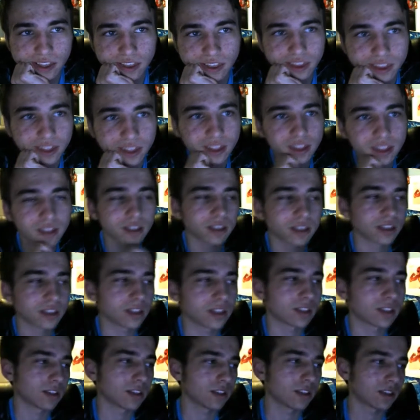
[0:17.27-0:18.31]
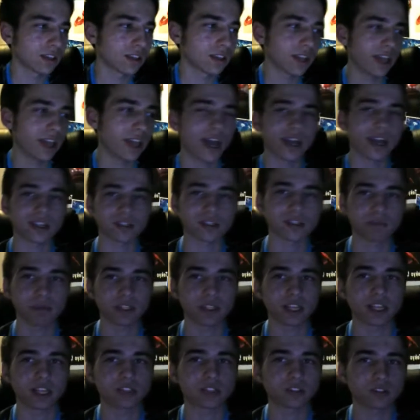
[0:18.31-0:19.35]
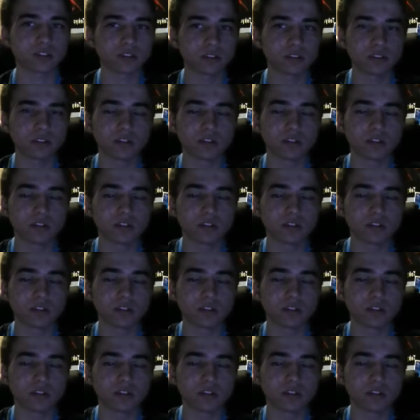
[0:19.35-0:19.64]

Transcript: think has potential.